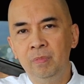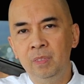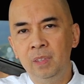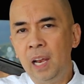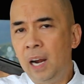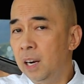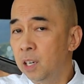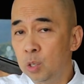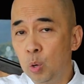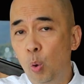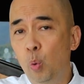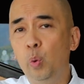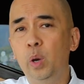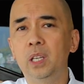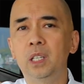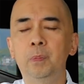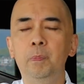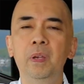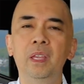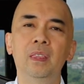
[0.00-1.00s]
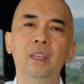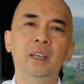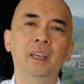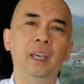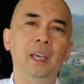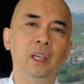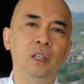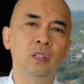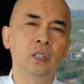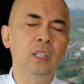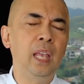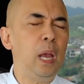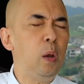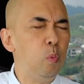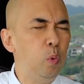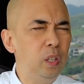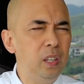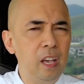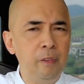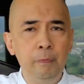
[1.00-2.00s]
that has always been the case. They
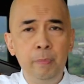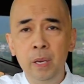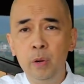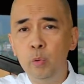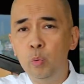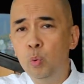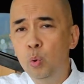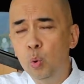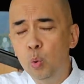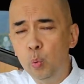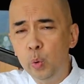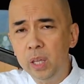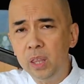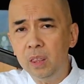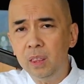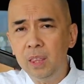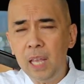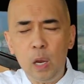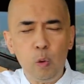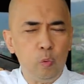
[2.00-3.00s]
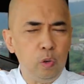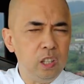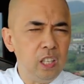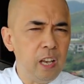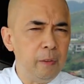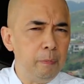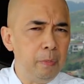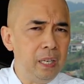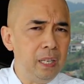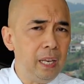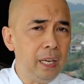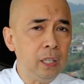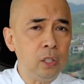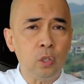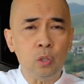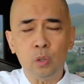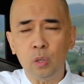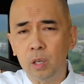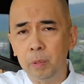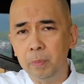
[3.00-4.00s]
would have been ruined, they would have been
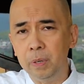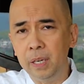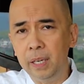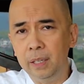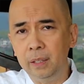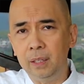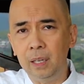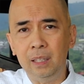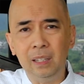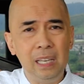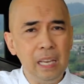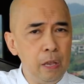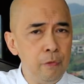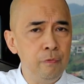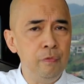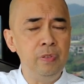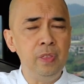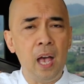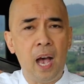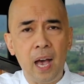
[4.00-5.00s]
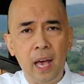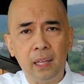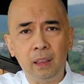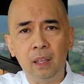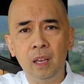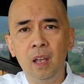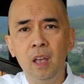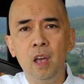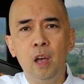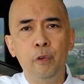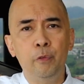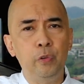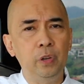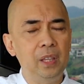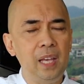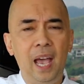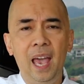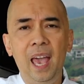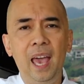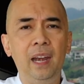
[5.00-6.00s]
exterminated if not for
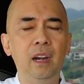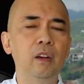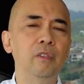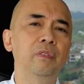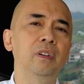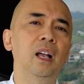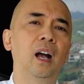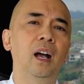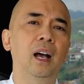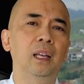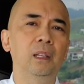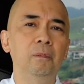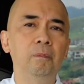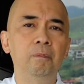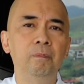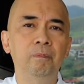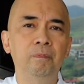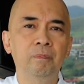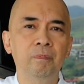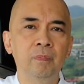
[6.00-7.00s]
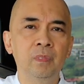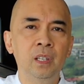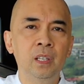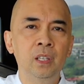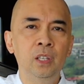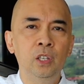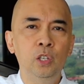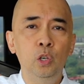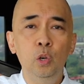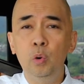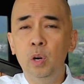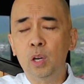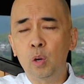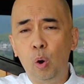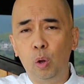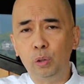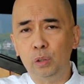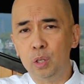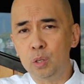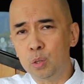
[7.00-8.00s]
the hand of God. You
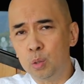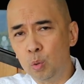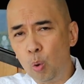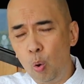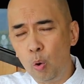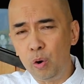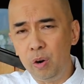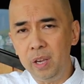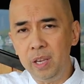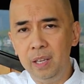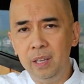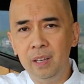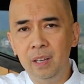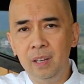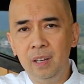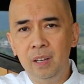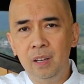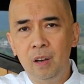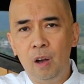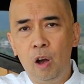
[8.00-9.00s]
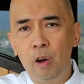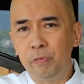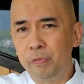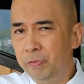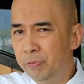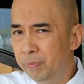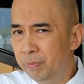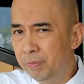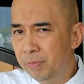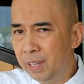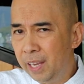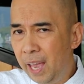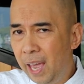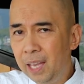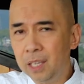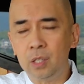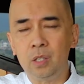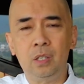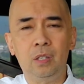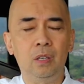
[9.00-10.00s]
recall the story of
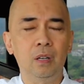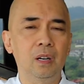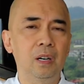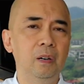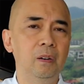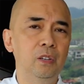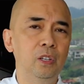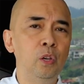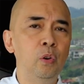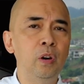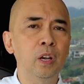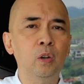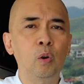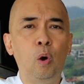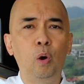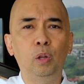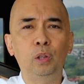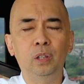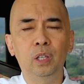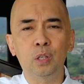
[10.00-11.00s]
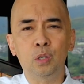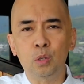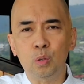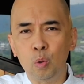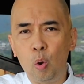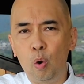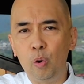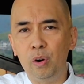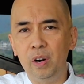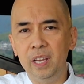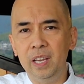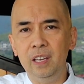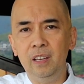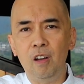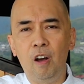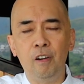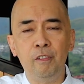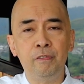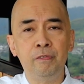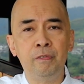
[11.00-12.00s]
Esther, you recall the
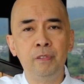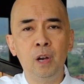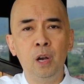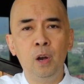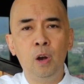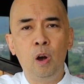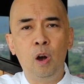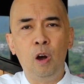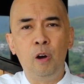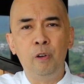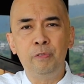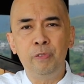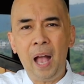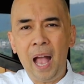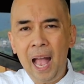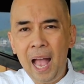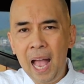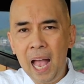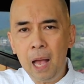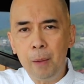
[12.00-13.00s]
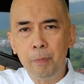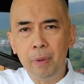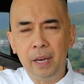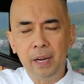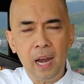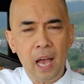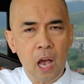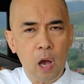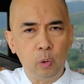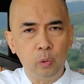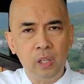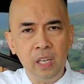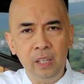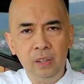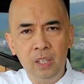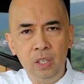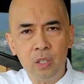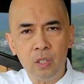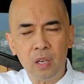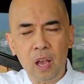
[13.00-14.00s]
story of Haman, how he
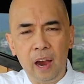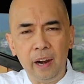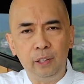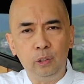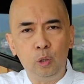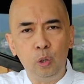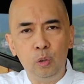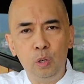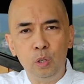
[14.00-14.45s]
desired to